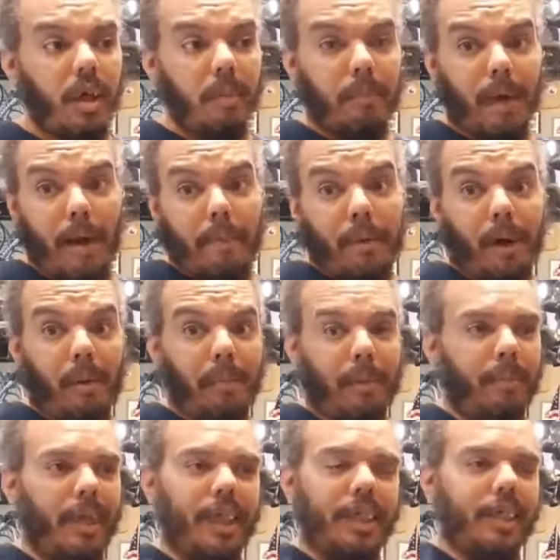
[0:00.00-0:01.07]
My problem
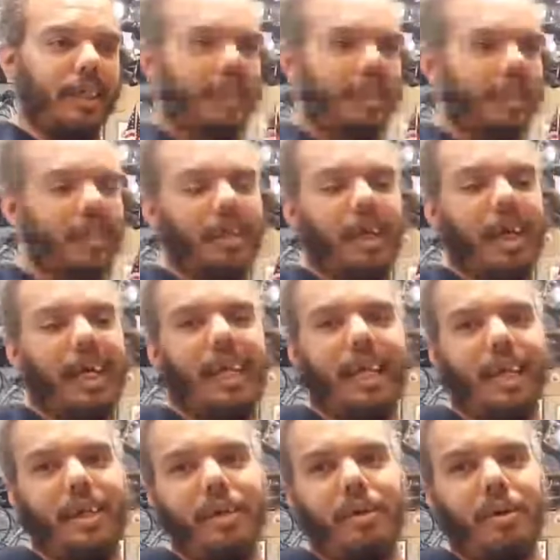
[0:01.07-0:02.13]
is I
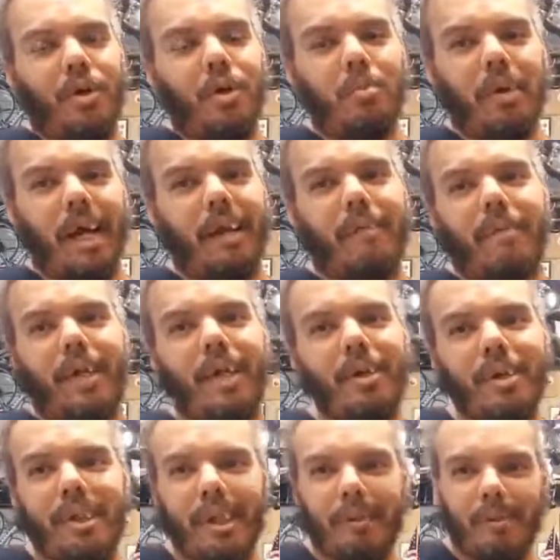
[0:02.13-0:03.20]
can't do new bike
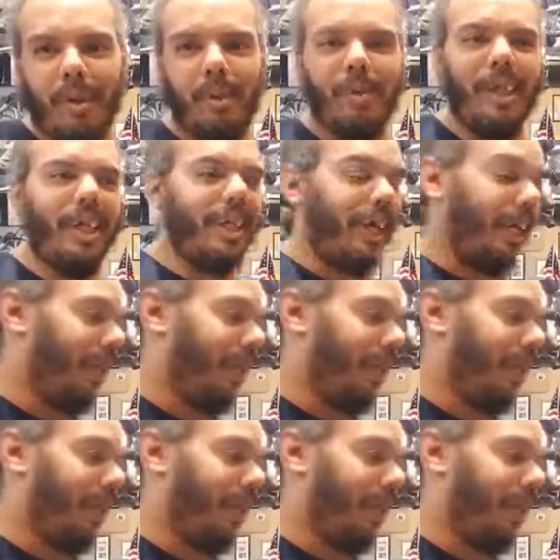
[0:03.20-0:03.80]
videos every week. I